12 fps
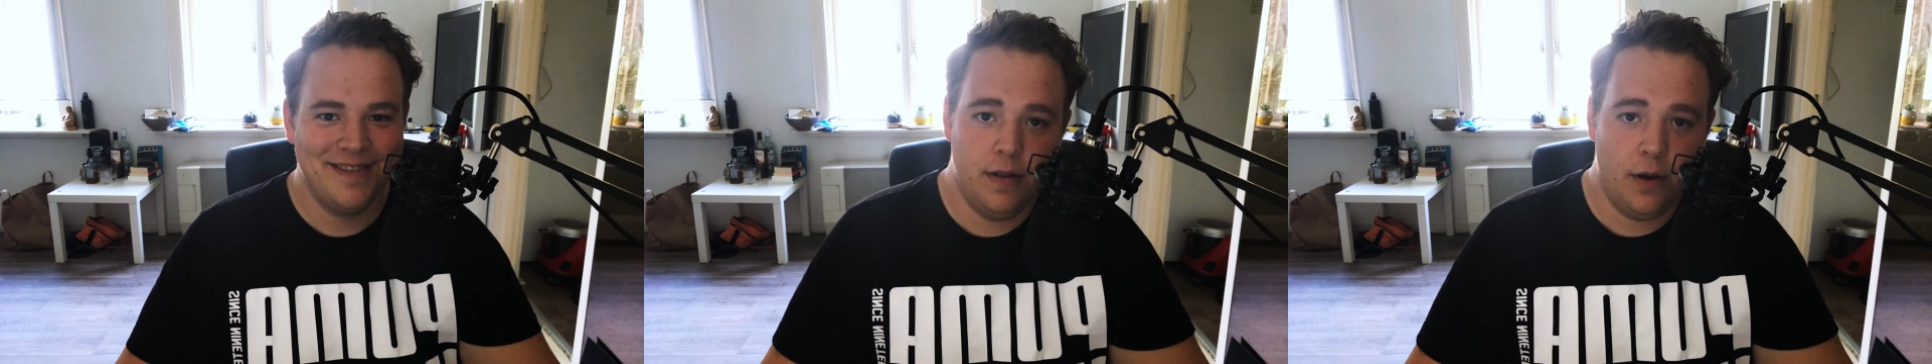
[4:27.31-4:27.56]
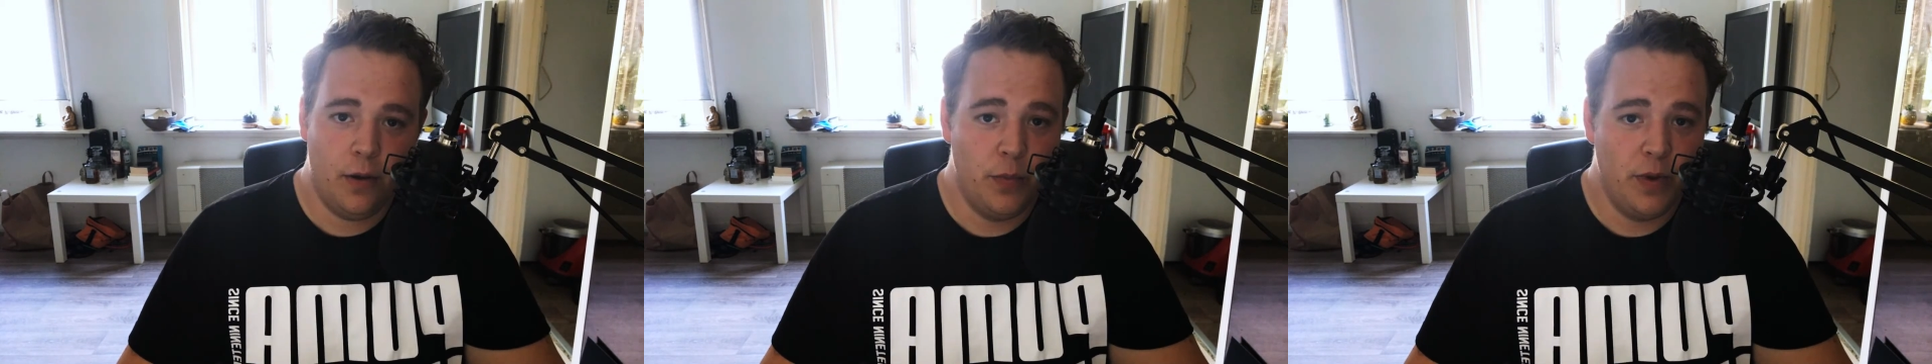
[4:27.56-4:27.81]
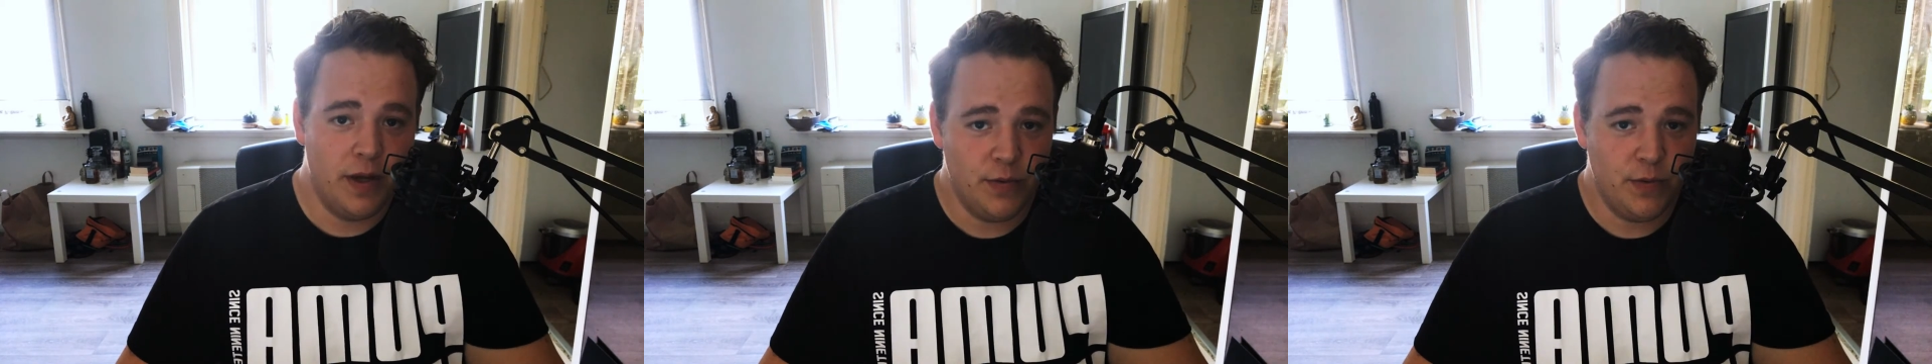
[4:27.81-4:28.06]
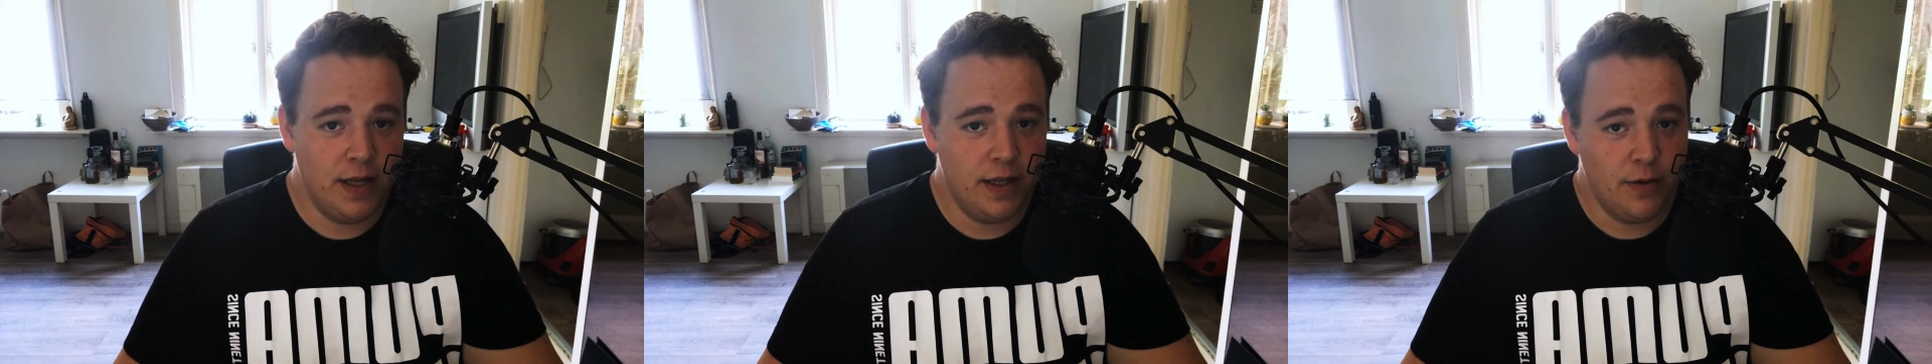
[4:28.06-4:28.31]
Now, because
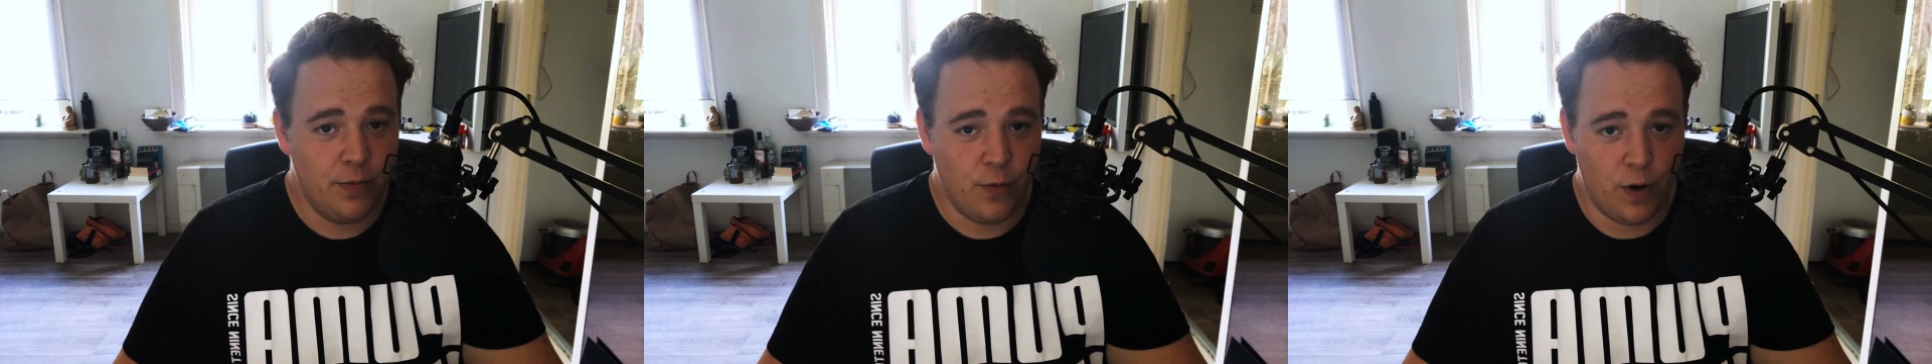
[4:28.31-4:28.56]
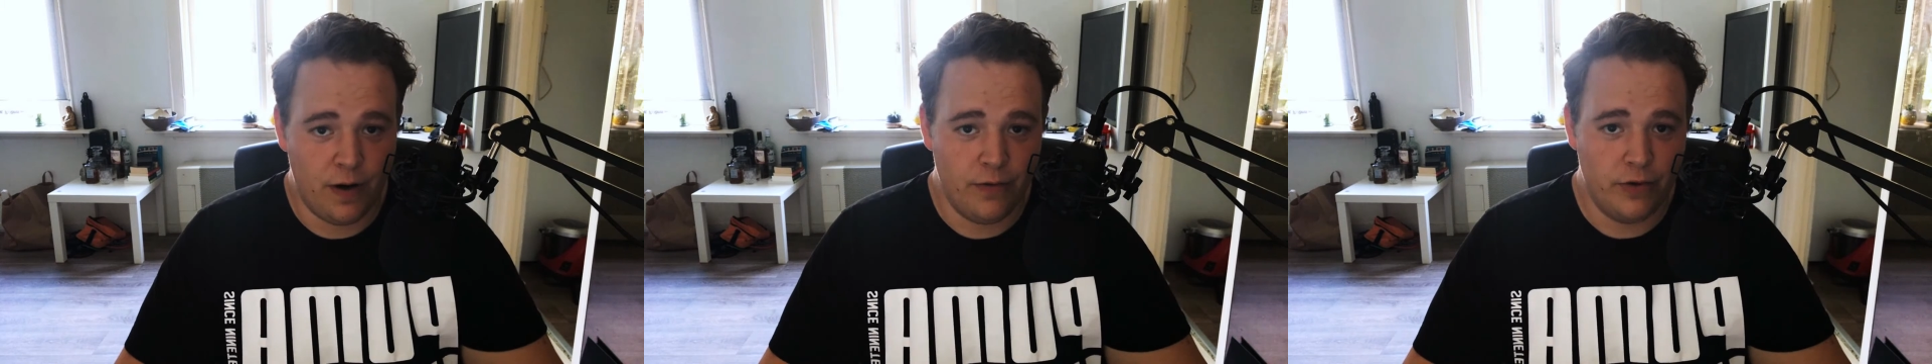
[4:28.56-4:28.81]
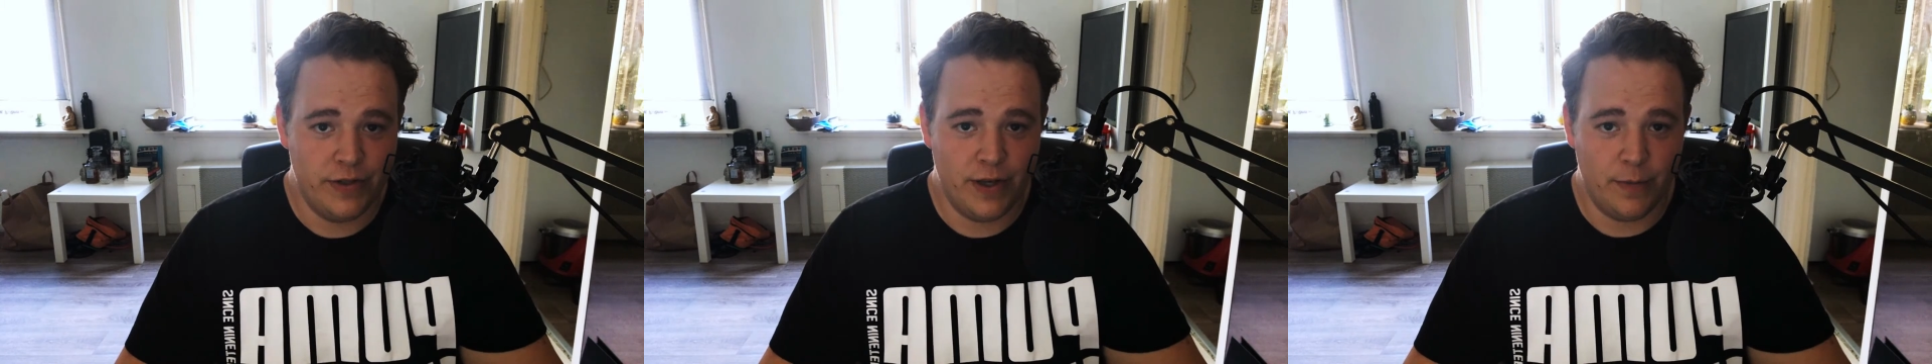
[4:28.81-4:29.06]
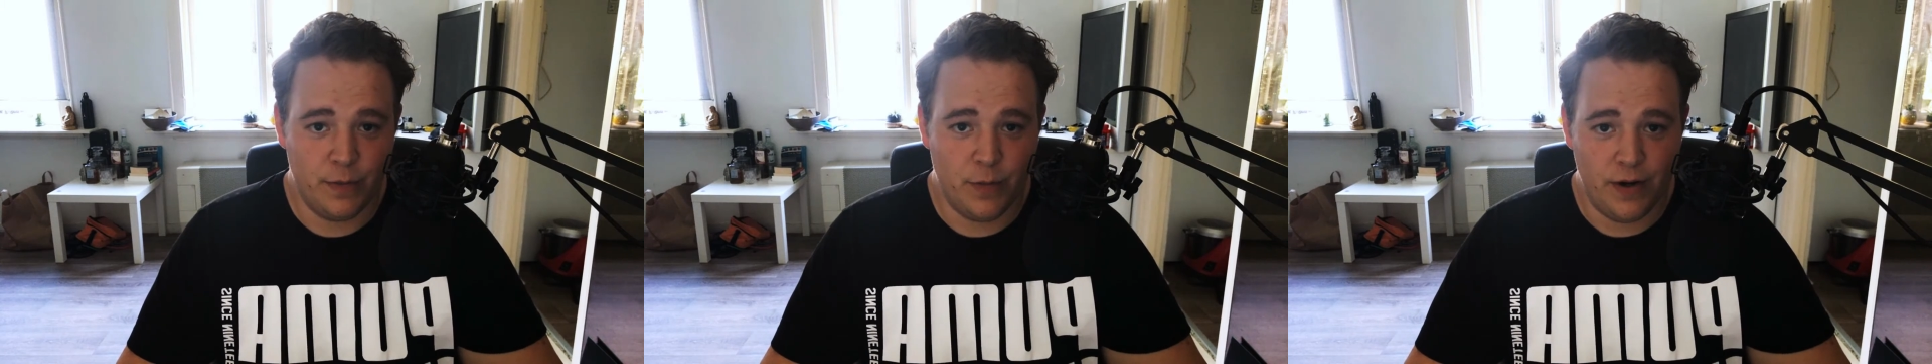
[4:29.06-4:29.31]
we hit the 100
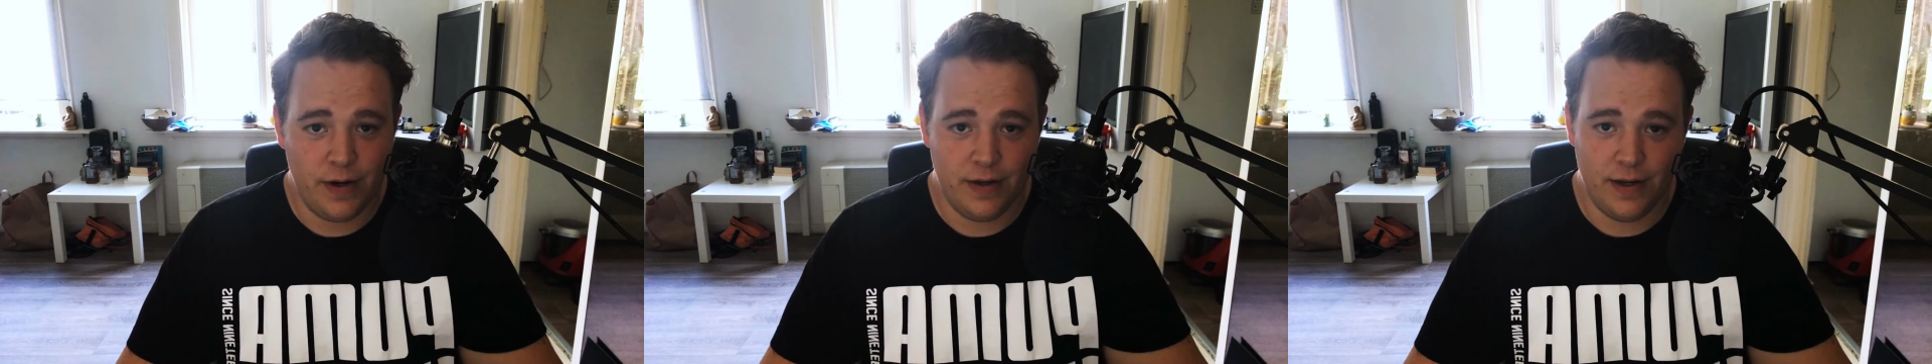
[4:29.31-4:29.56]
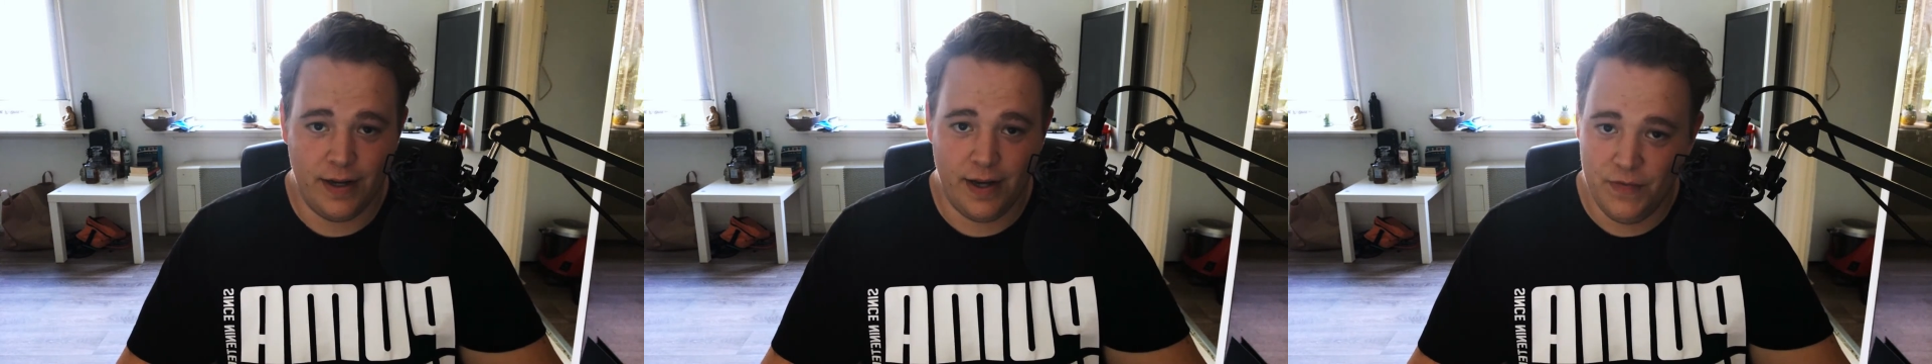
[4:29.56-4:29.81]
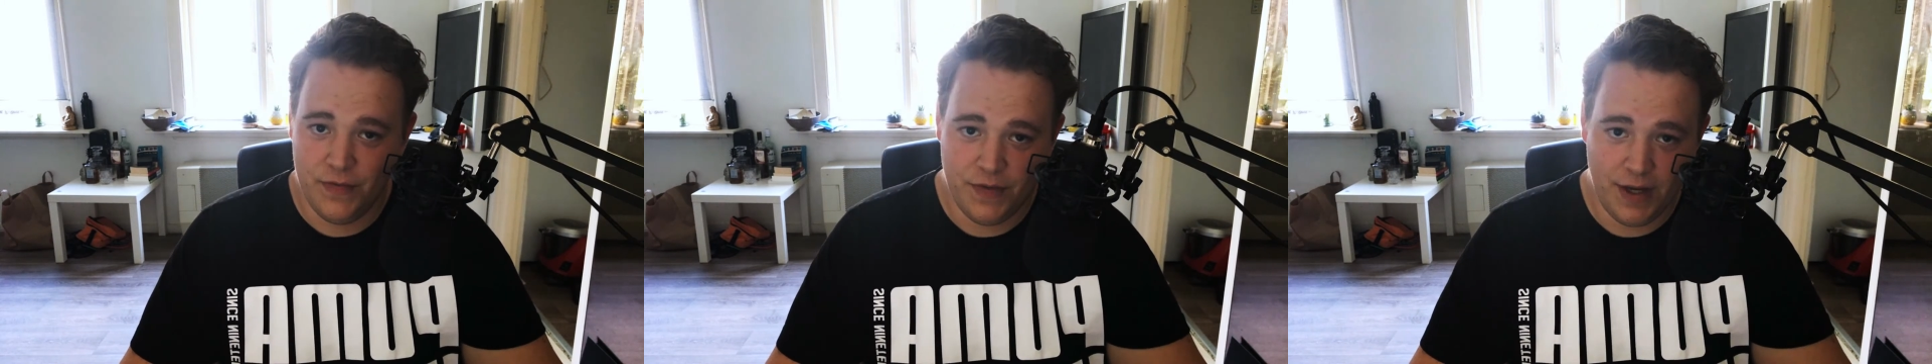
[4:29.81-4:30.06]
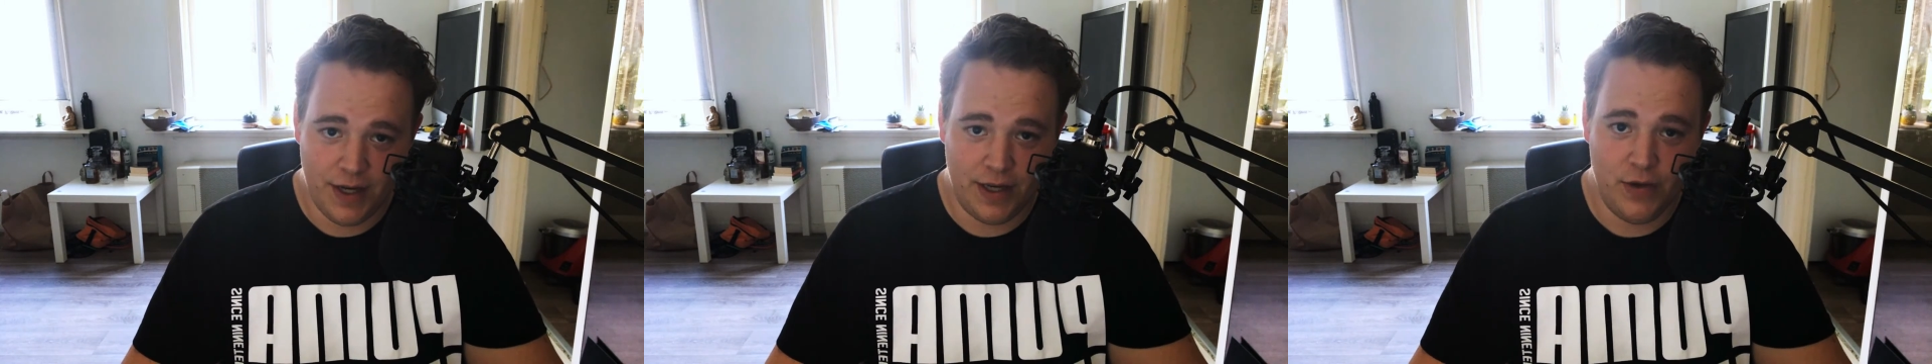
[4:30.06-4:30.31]
subs mark, again,
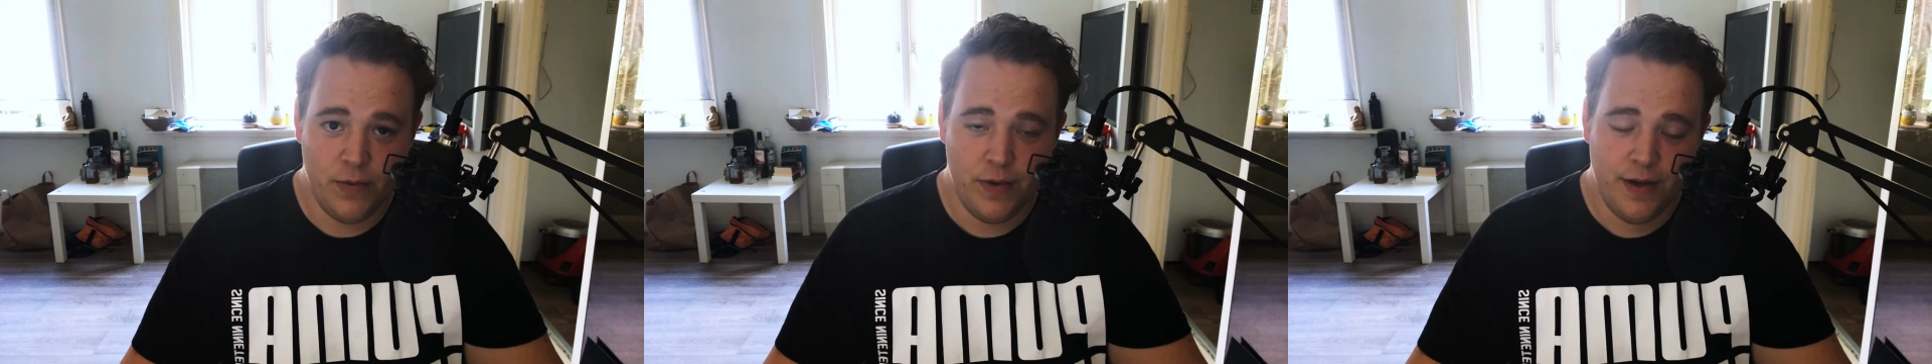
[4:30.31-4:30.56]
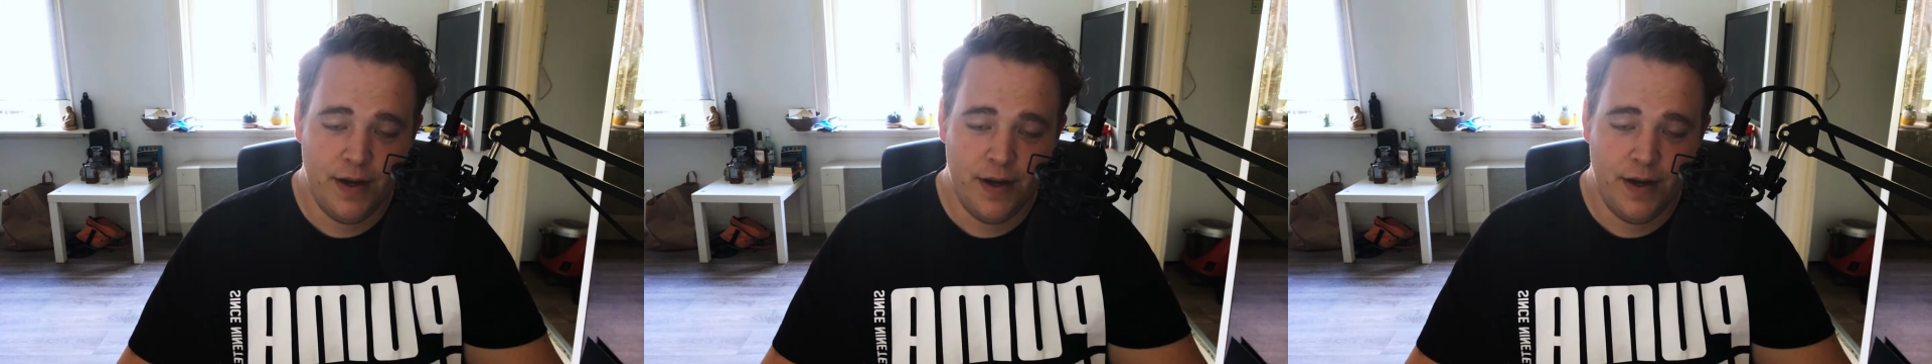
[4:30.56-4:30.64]
thank you,